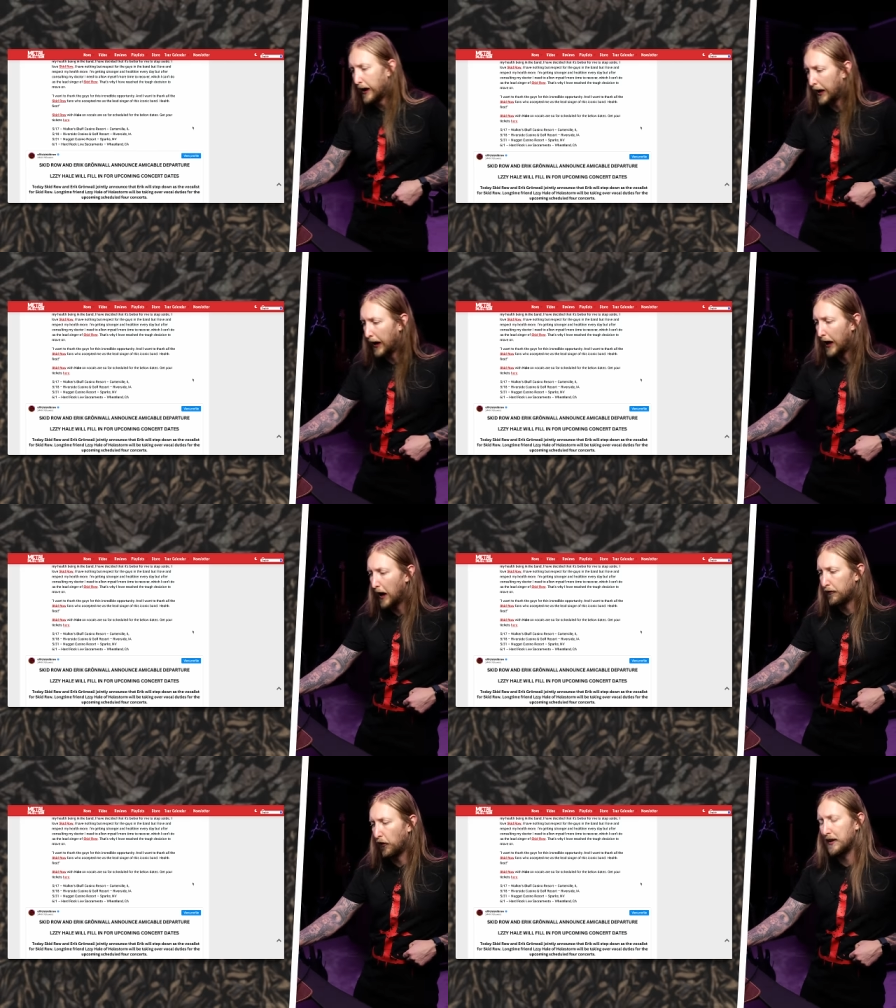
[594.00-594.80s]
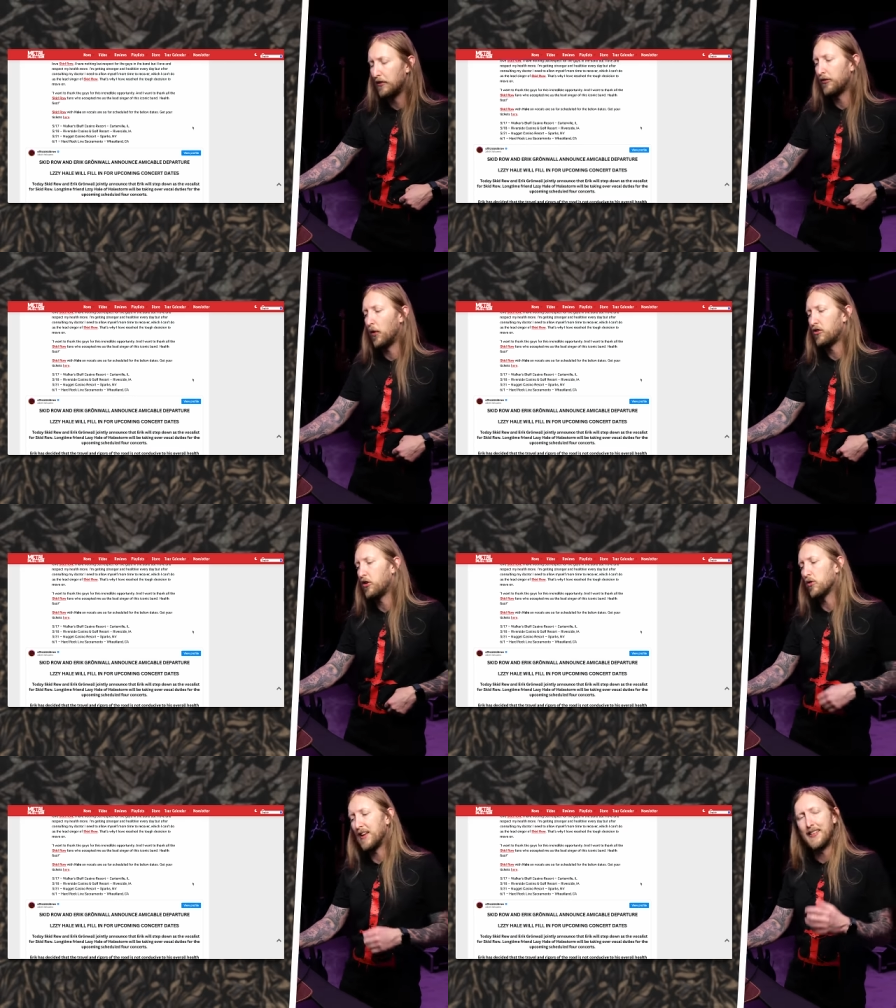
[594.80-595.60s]
for these four
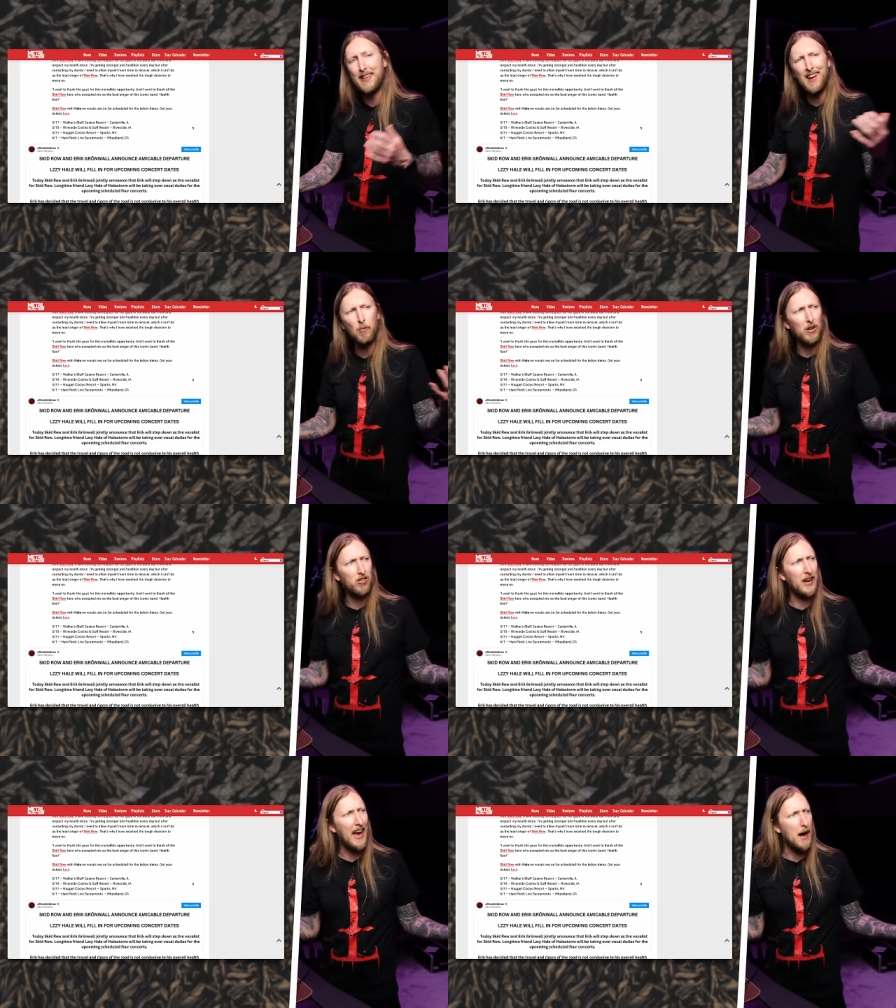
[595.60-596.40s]
shows. And then what's gonna